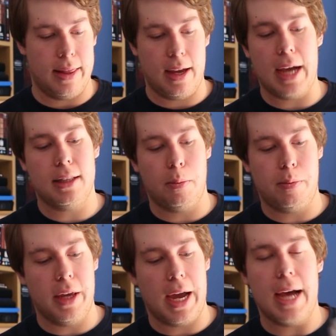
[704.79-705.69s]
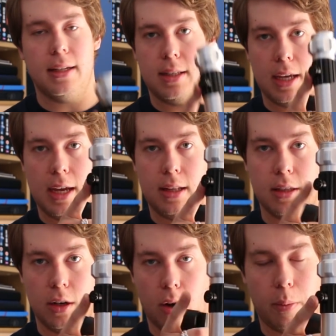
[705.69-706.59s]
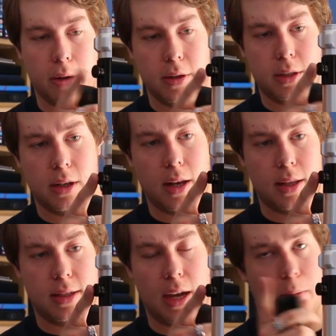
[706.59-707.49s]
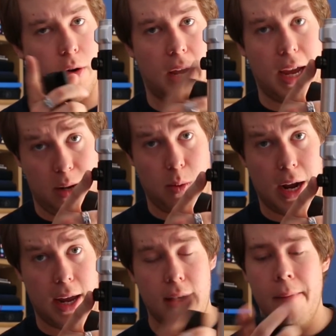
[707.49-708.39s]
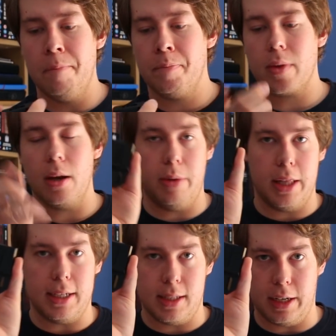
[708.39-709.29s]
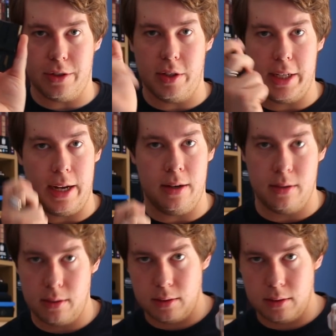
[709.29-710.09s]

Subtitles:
They add the knob on the side of the saber anyway, but that's an extra $10